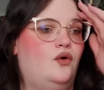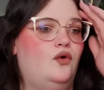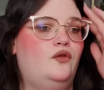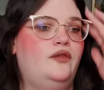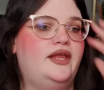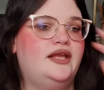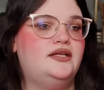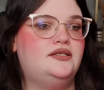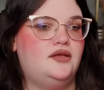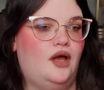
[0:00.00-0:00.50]
whole
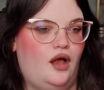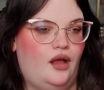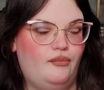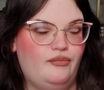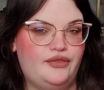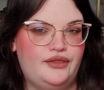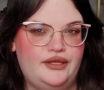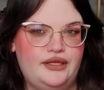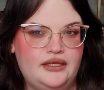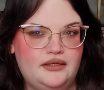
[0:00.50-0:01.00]
like dom
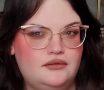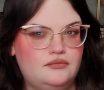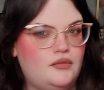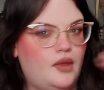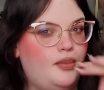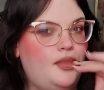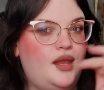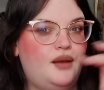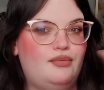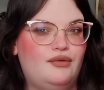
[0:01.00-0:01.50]
thing,
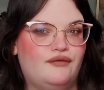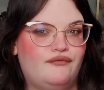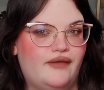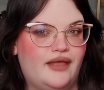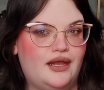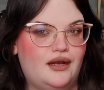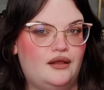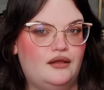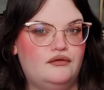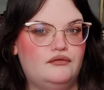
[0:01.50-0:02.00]
I'm not a big
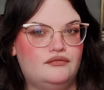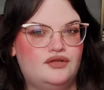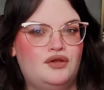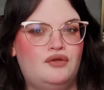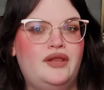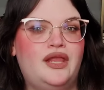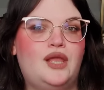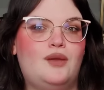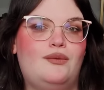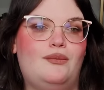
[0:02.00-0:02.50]
fan of.
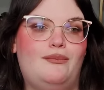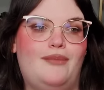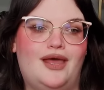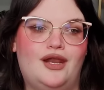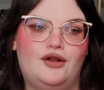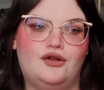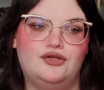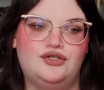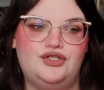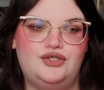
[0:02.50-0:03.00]
Don't like it when
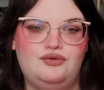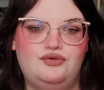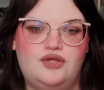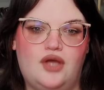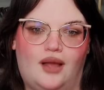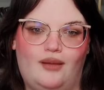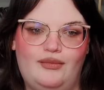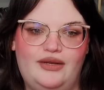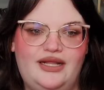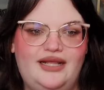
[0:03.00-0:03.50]
men are too
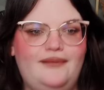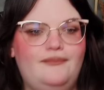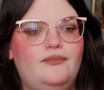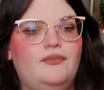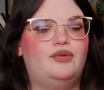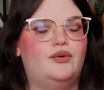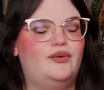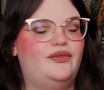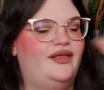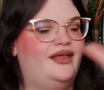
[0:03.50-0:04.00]
dominant.
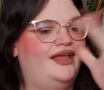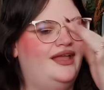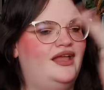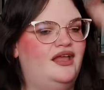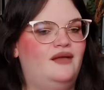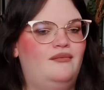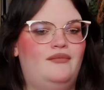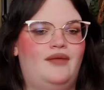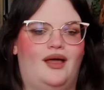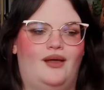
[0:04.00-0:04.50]
But with
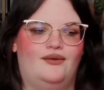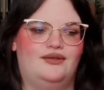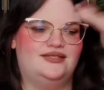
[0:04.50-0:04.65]
him, I